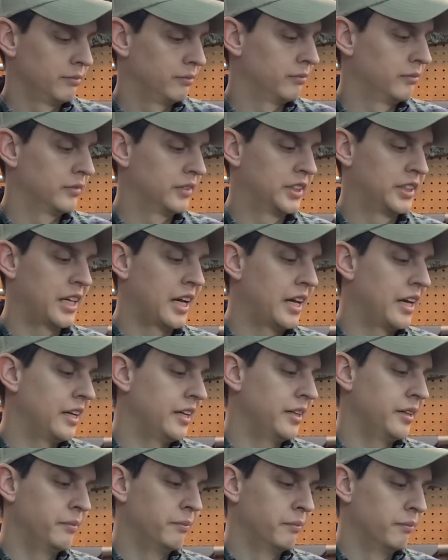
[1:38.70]

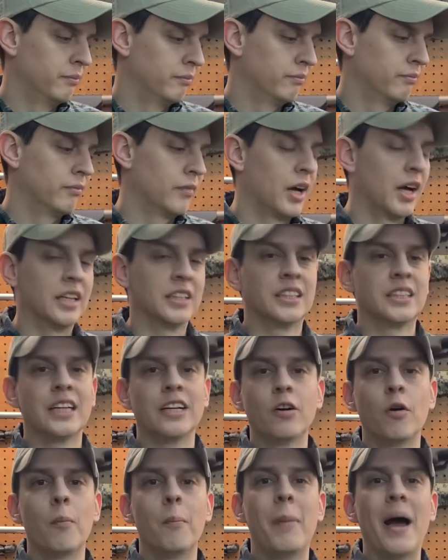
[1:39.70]
say a
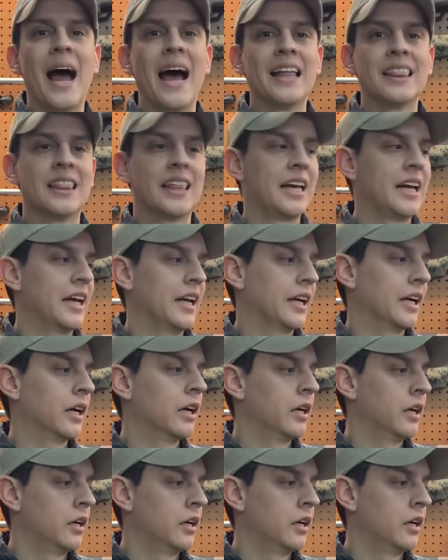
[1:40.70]
single bad thing